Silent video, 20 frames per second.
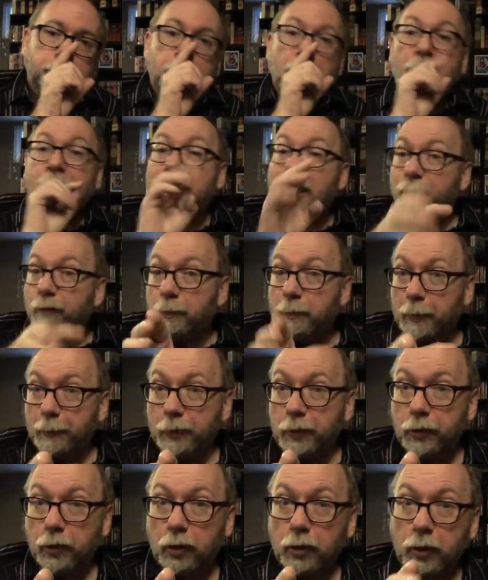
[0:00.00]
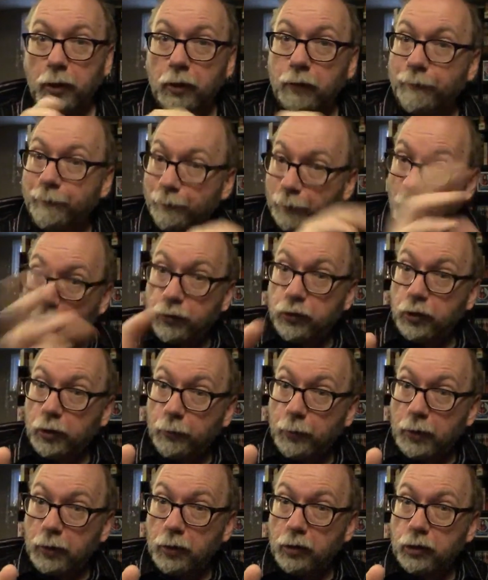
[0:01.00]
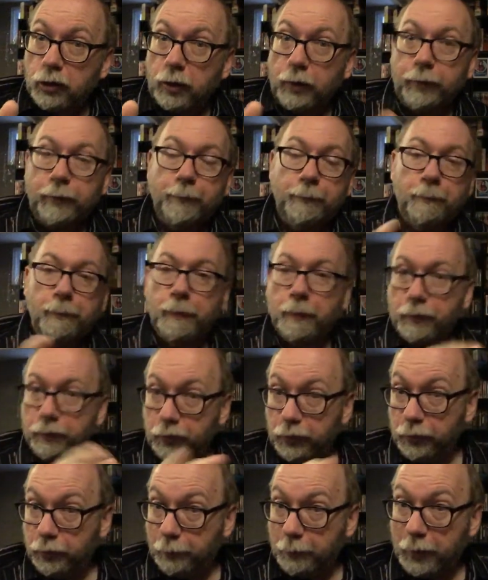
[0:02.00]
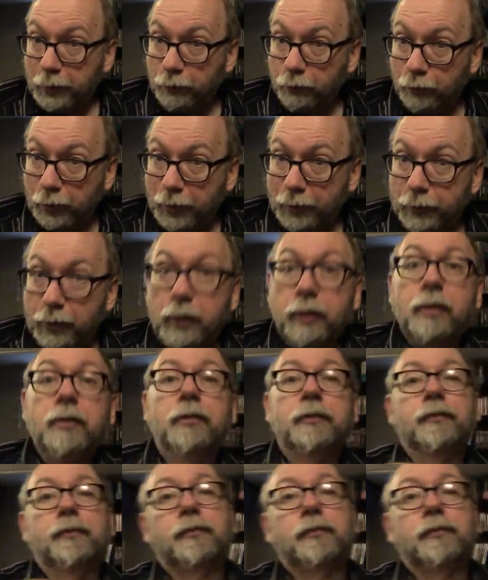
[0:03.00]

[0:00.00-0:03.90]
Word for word: I got Republic Doyle here. I'll show you what it looks like. You man. mind waiting a second?